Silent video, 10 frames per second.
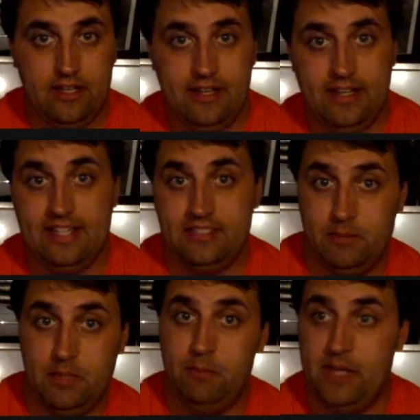And he asked him
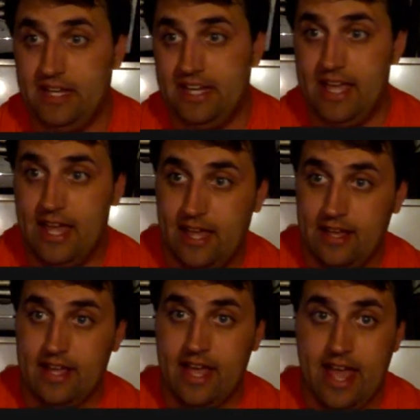how many he
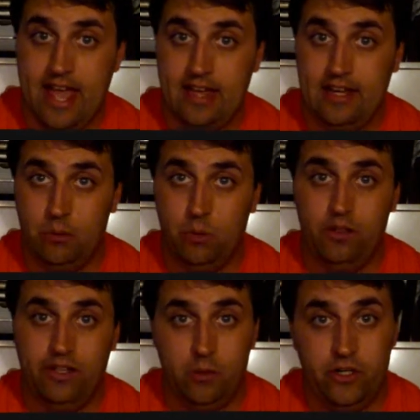had, how old
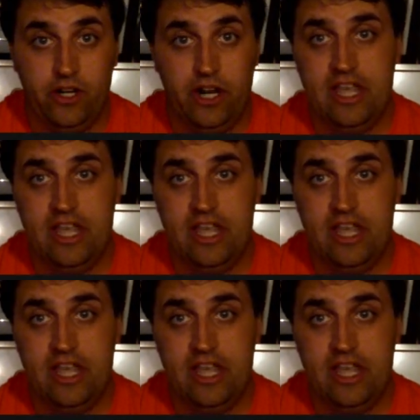they were,